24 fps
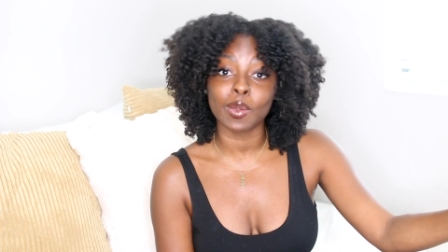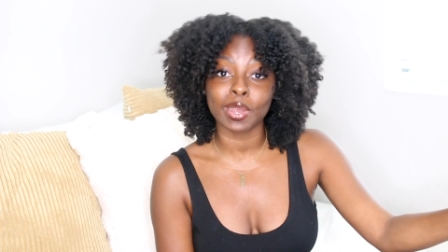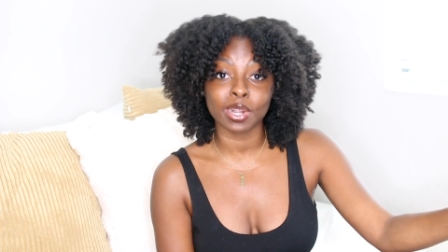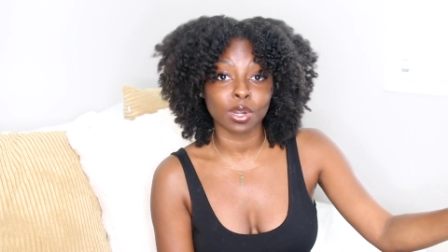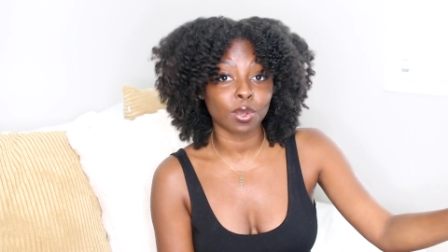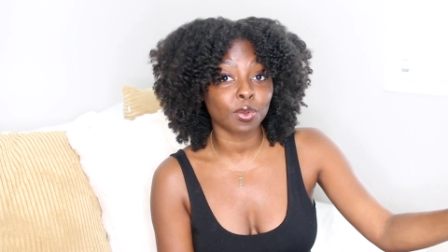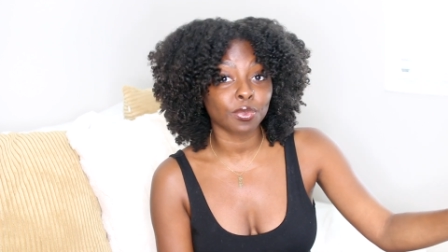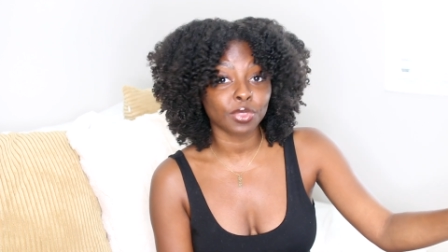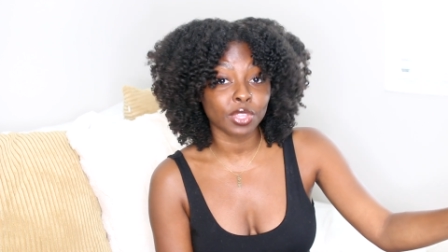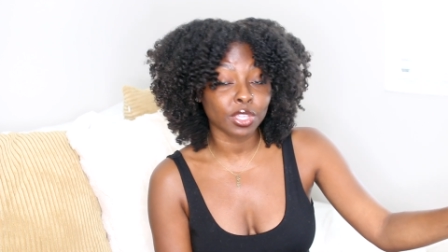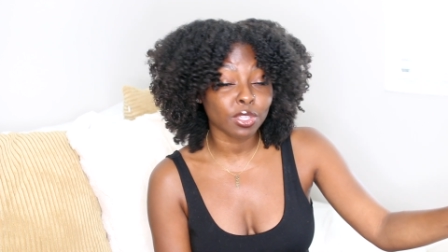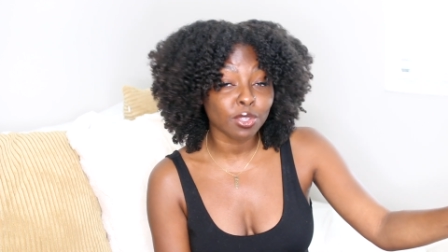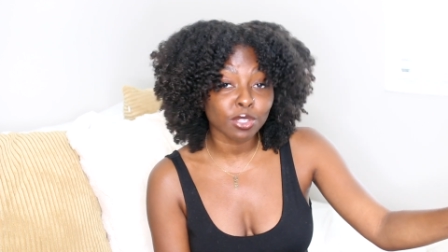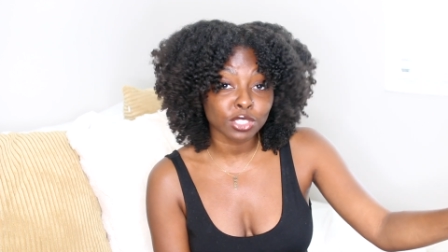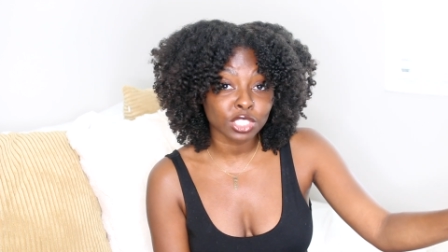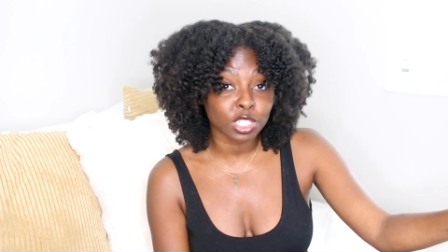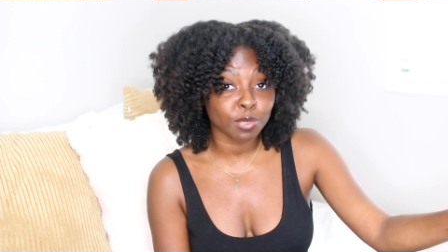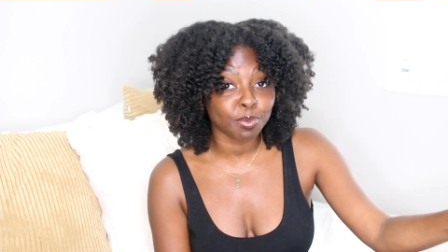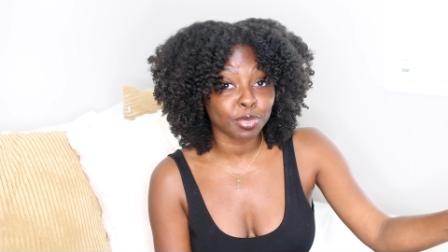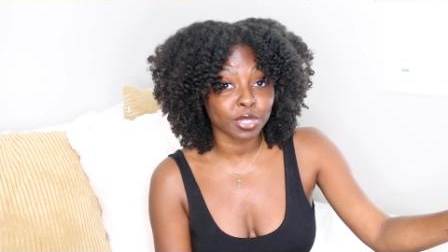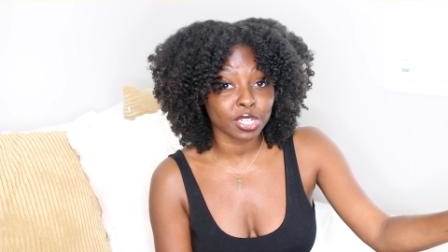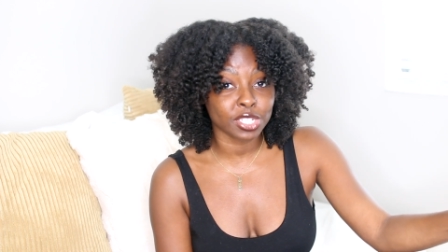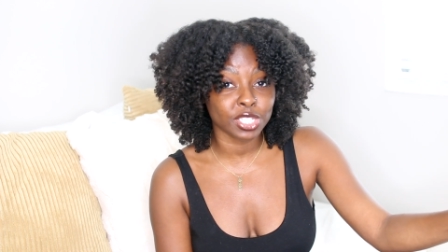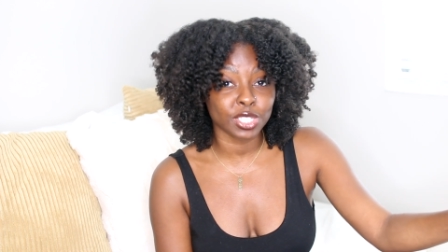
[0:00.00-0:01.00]
I don't think you
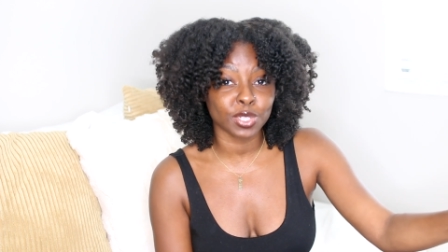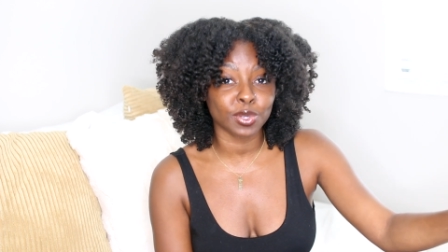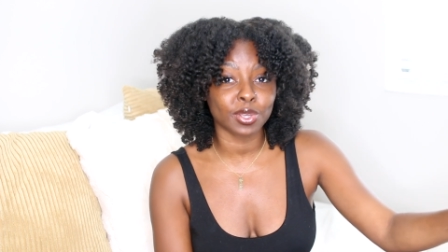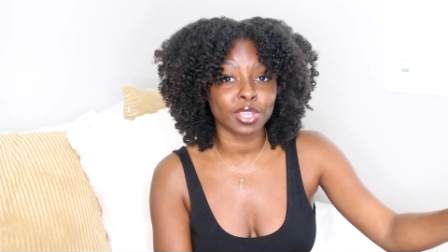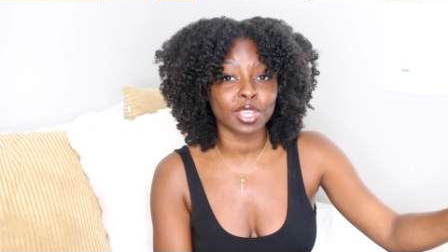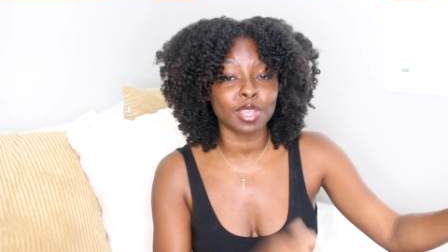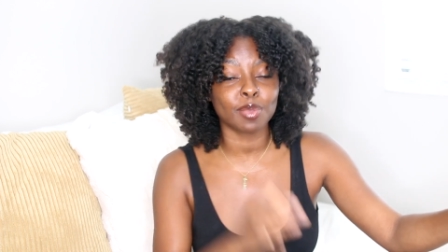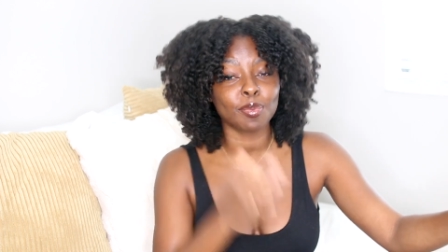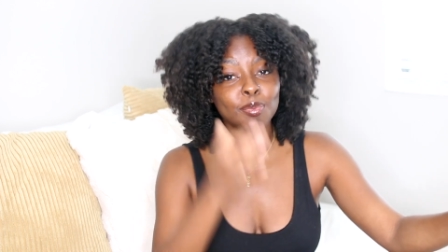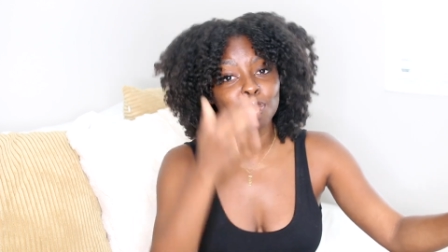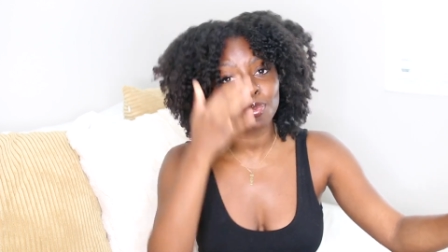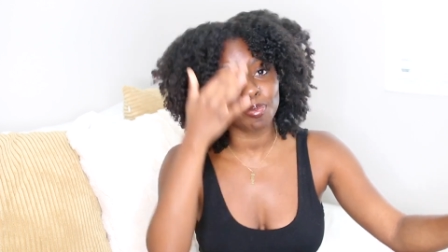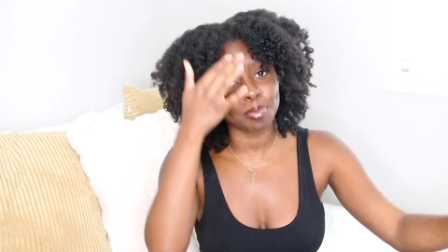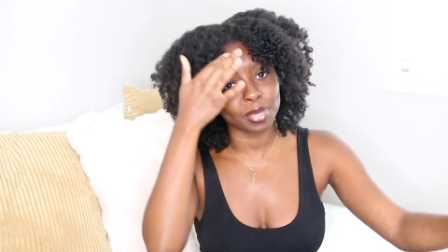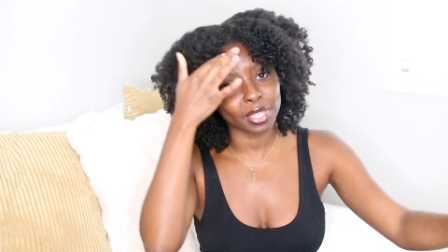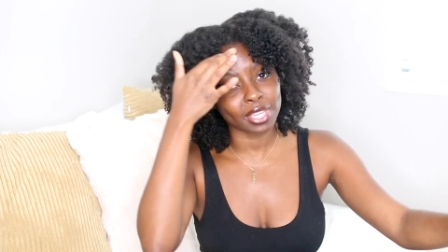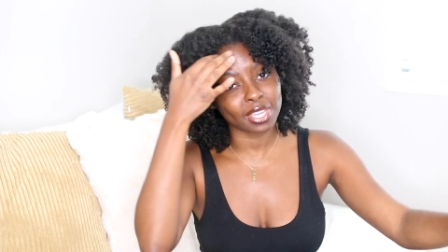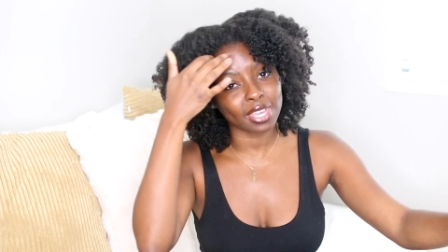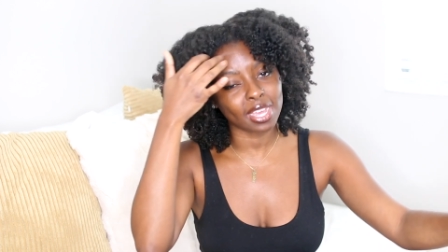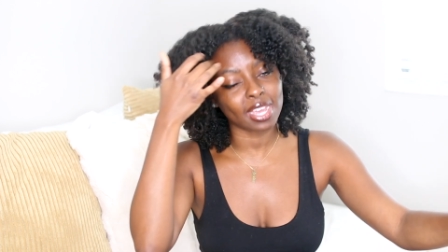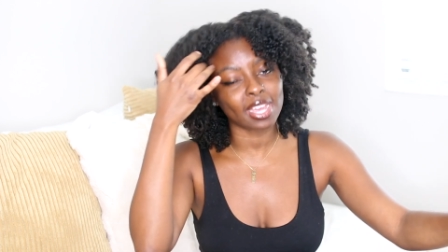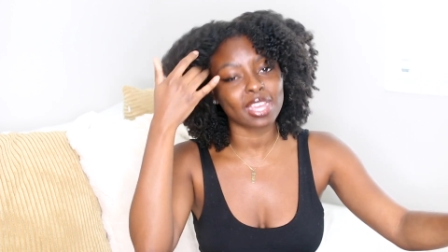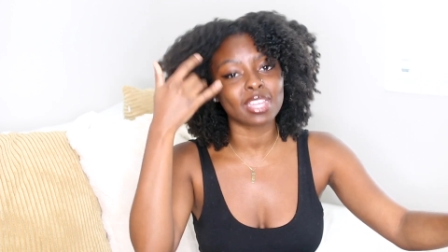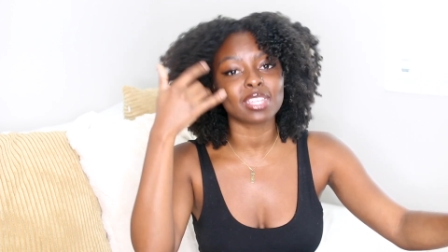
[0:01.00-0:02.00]
should pursue him
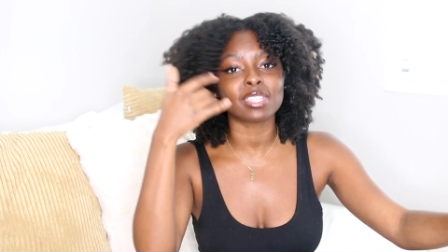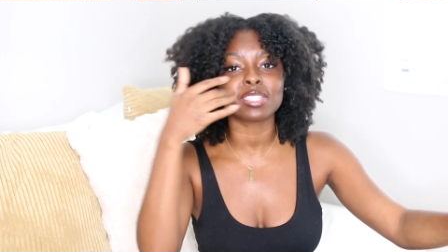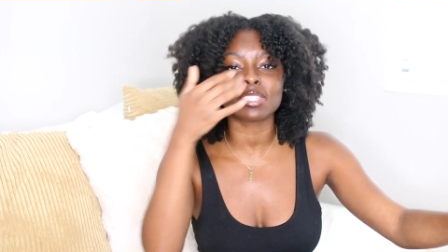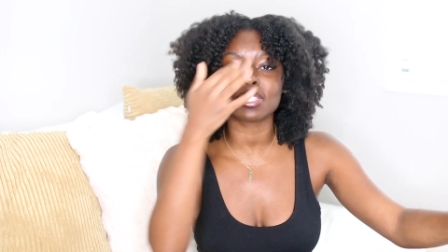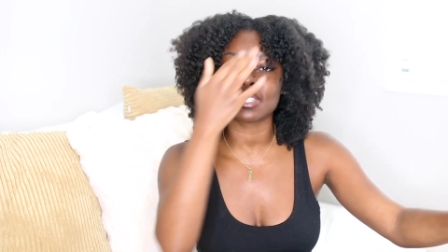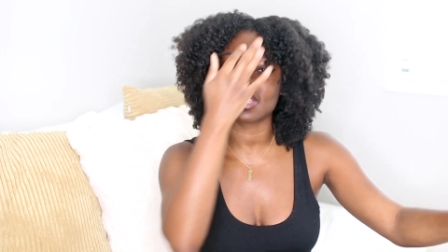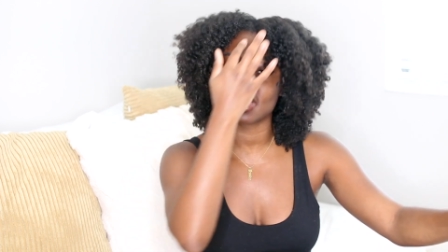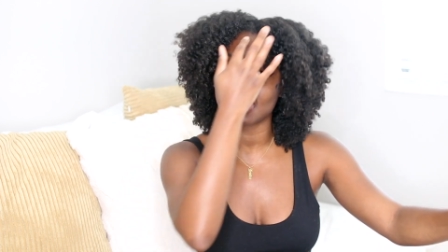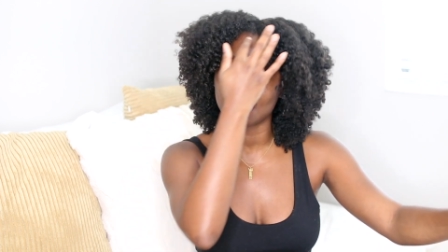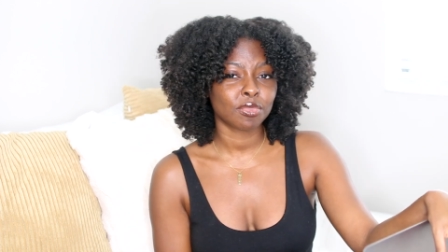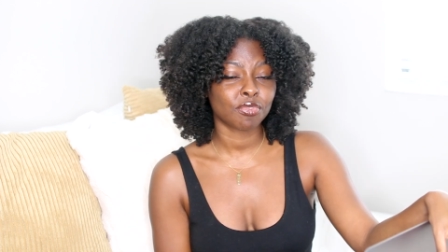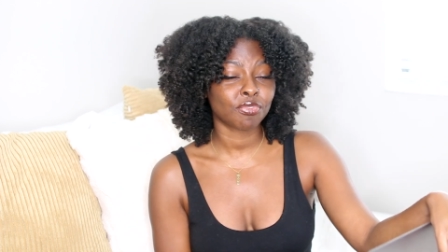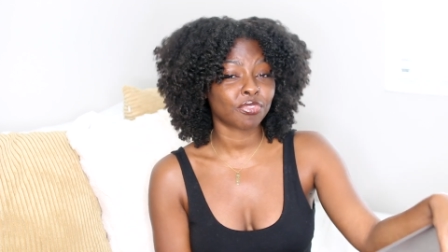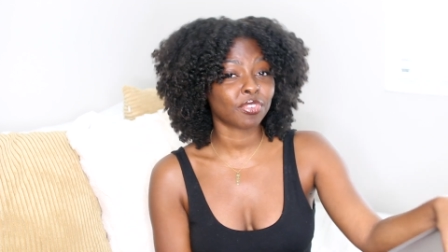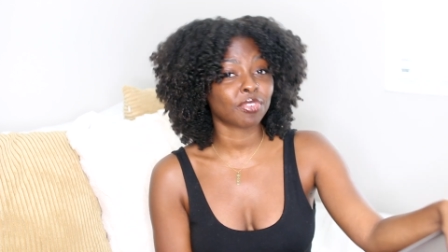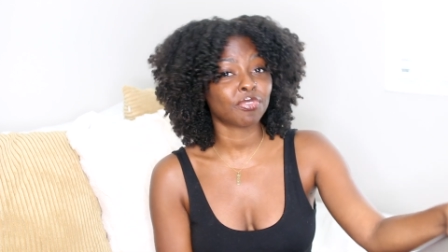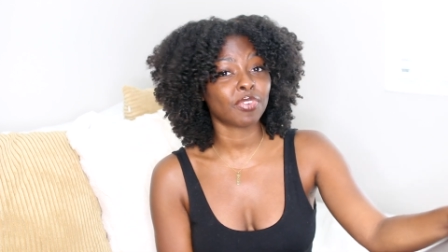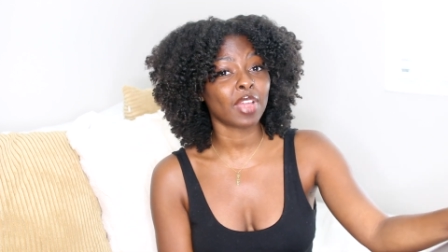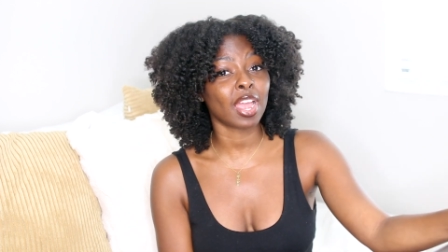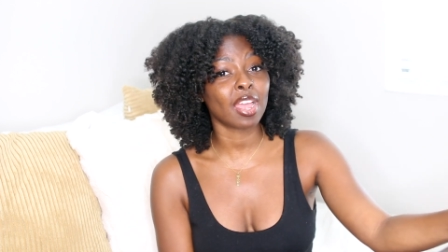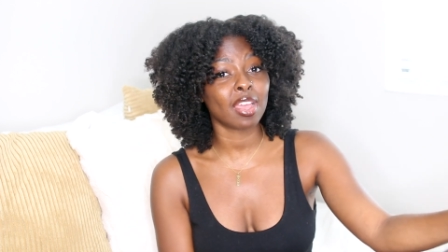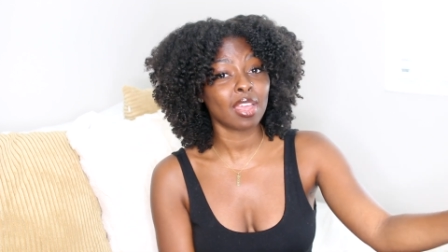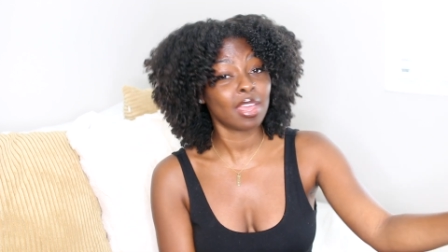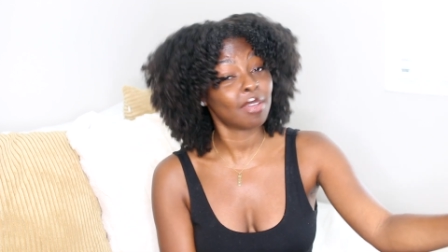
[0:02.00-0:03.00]
because for
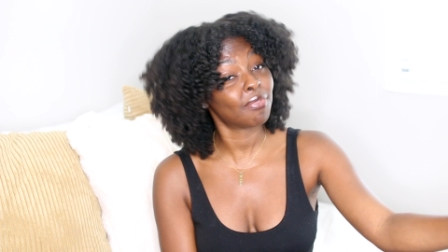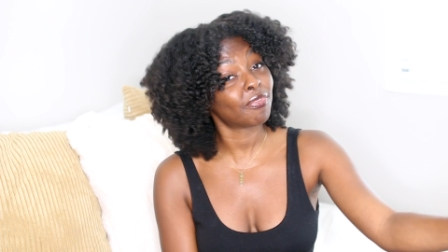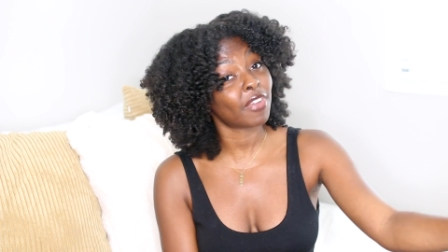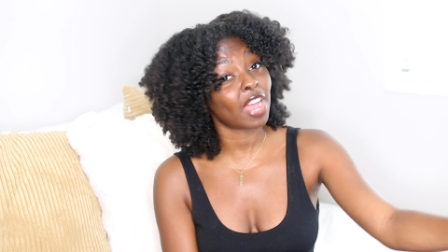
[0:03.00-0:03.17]
five,